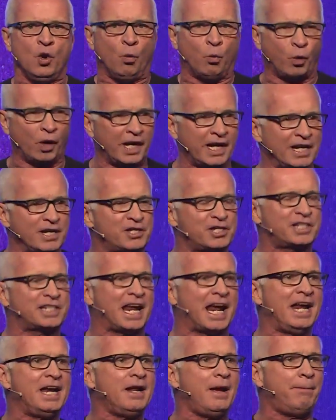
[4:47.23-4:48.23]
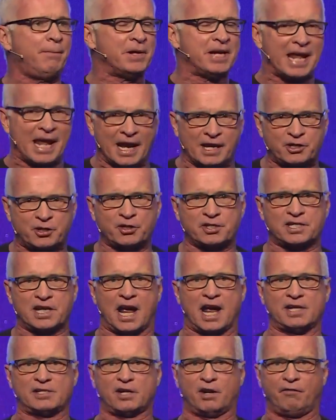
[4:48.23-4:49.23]
we're going to stand up and
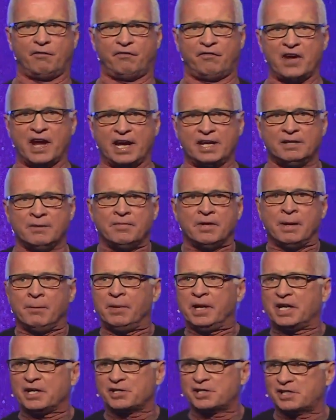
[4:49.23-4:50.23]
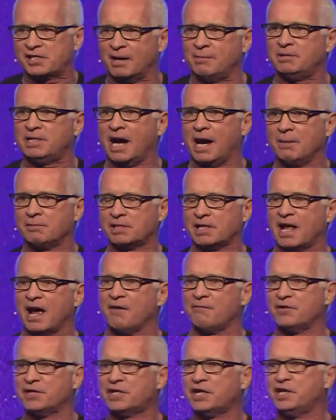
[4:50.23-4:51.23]
exercise our faith, because sometimes
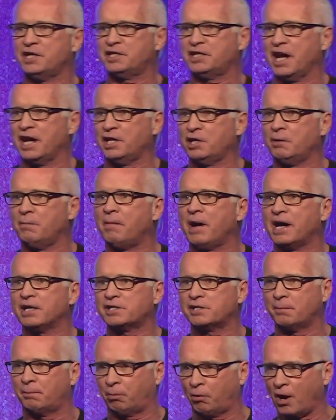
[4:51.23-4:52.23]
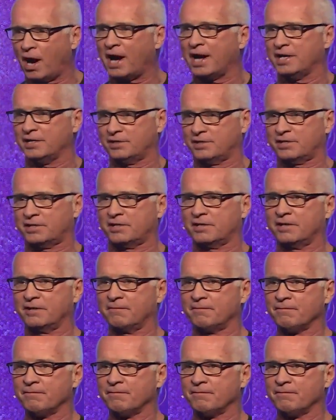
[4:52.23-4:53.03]
life is going to take you by surprise.